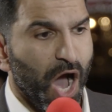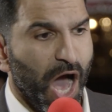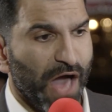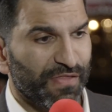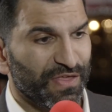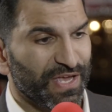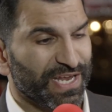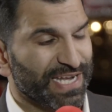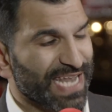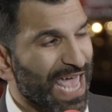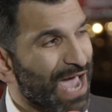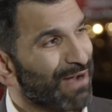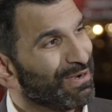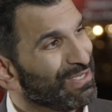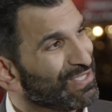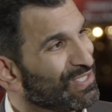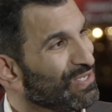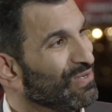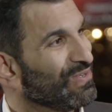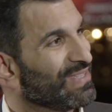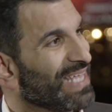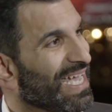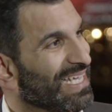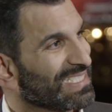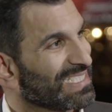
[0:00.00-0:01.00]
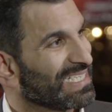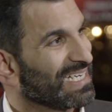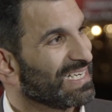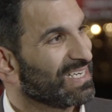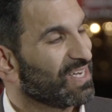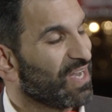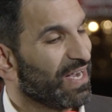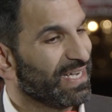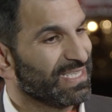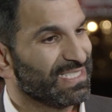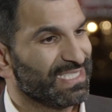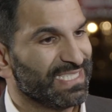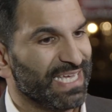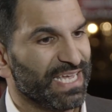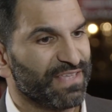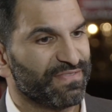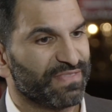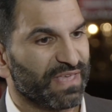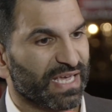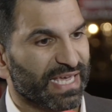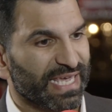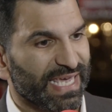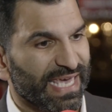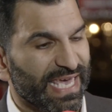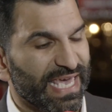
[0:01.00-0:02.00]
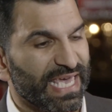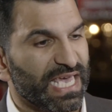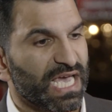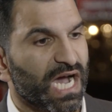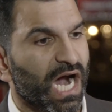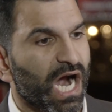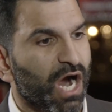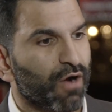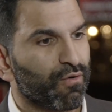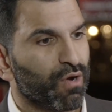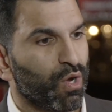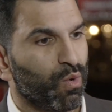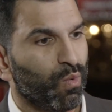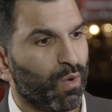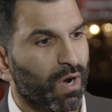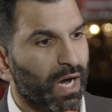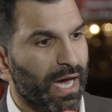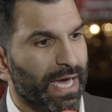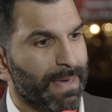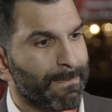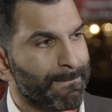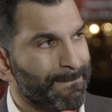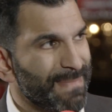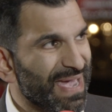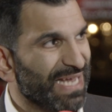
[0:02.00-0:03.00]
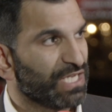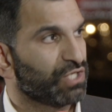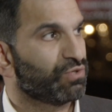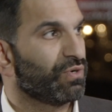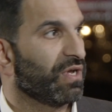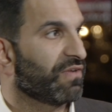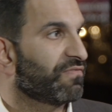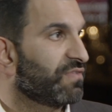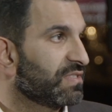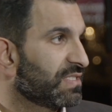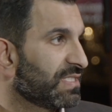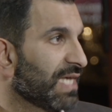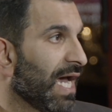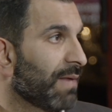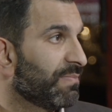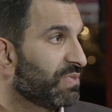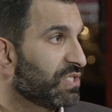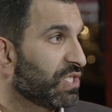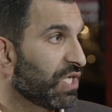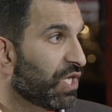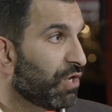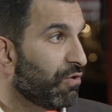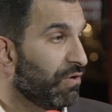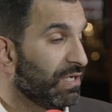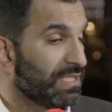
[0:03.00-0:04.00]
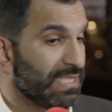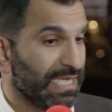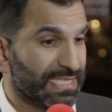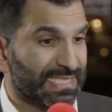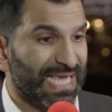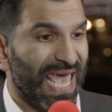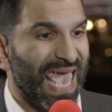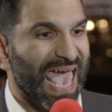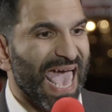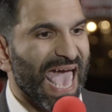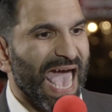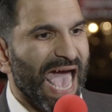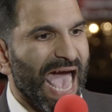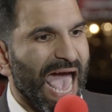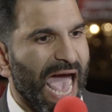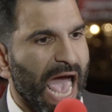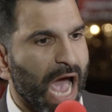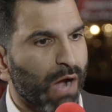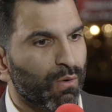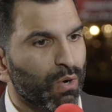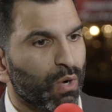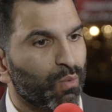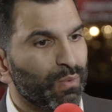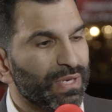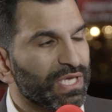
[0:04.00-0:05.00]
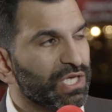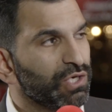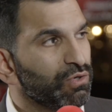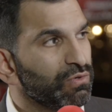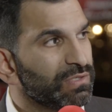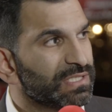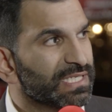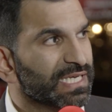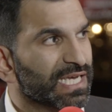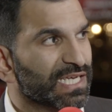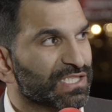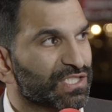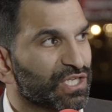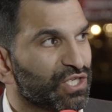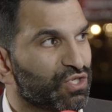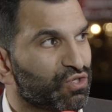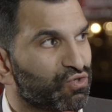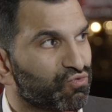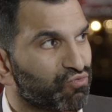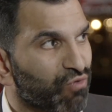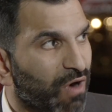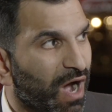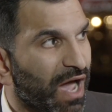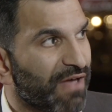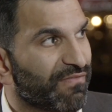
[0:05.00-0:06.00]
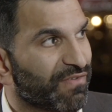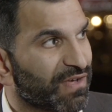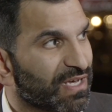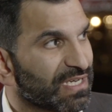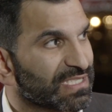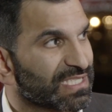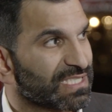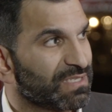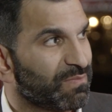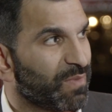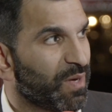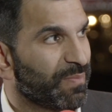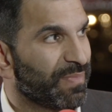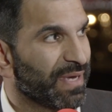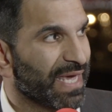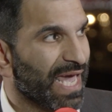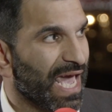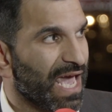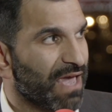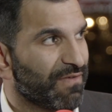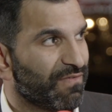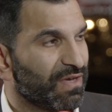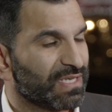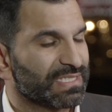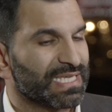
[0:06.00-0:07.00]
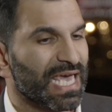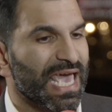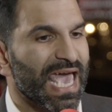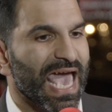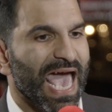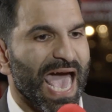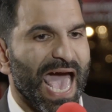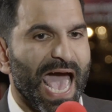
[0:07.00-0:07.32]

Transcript: I think now in 2019, the key ROI metric for cybersecurity is how are we using it to drive customer behaviors?